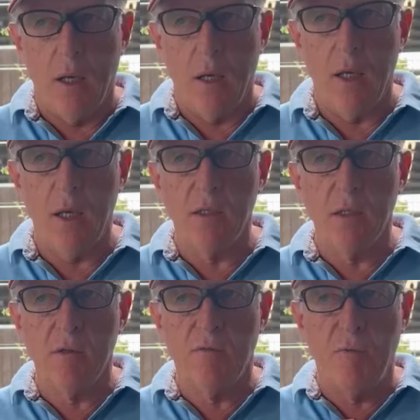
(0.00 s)

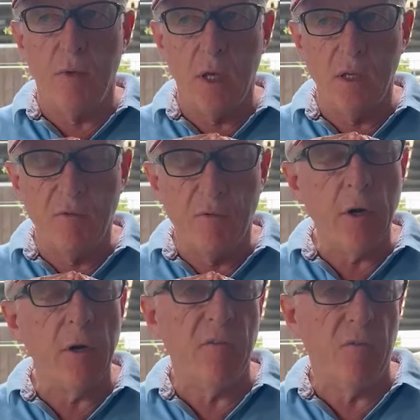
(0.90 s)
He's
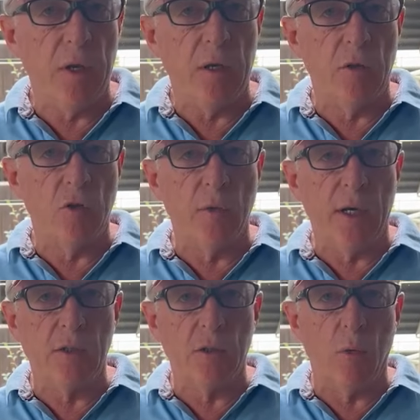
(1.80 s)
very fit. The 2
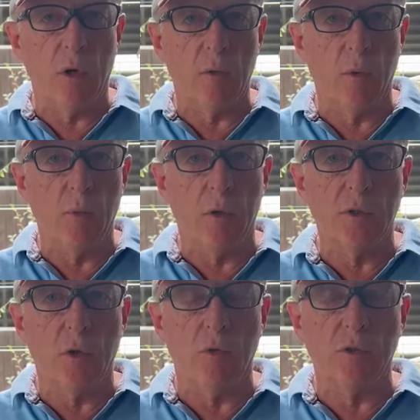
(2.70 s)
races I wanted to win was
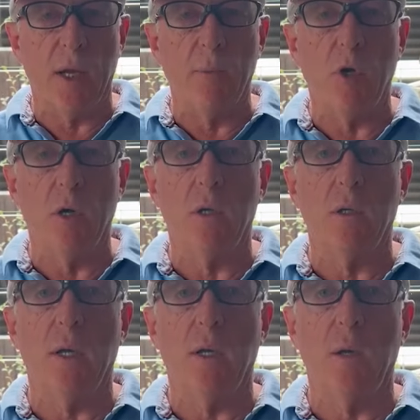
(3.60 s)
the All-Star
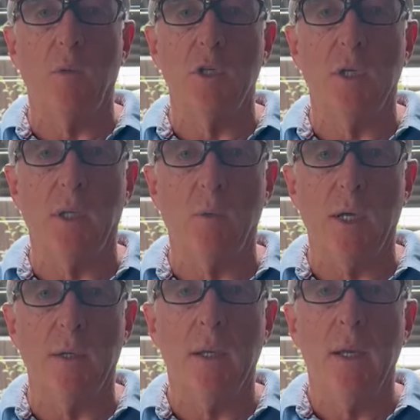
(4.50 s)
Mile, which he nearly
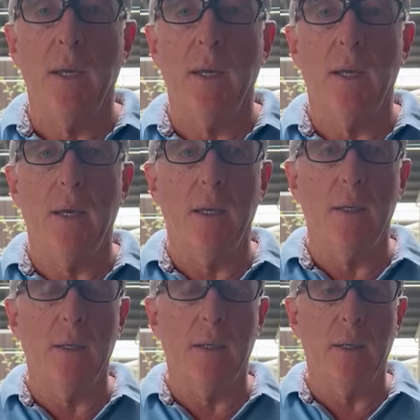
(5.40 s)
won,
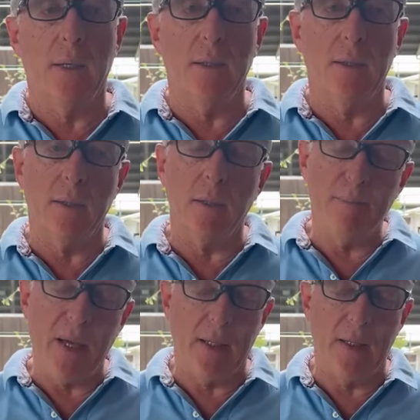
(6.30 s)
and got
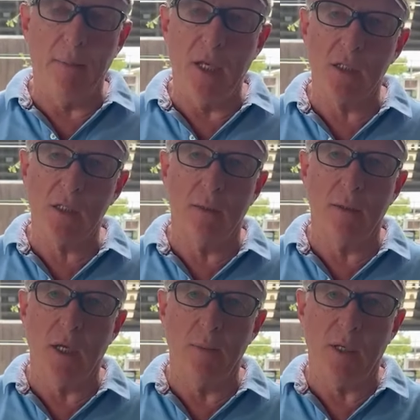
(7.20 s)
back in the mess, and
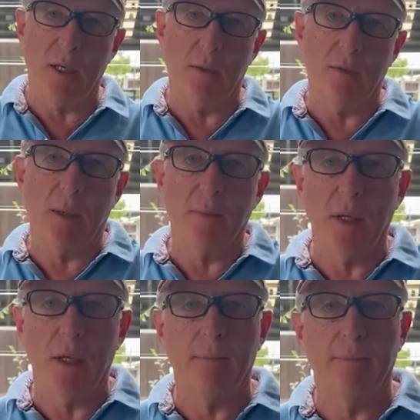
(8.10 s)
Jamie Carr was up
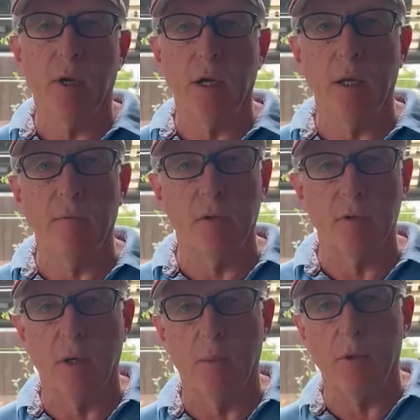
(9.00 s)
there running even
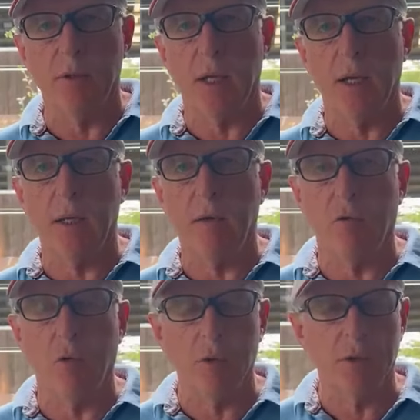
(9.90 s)
time on Zaki, of
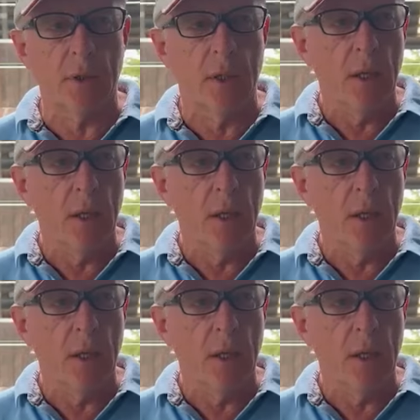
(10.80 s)
course.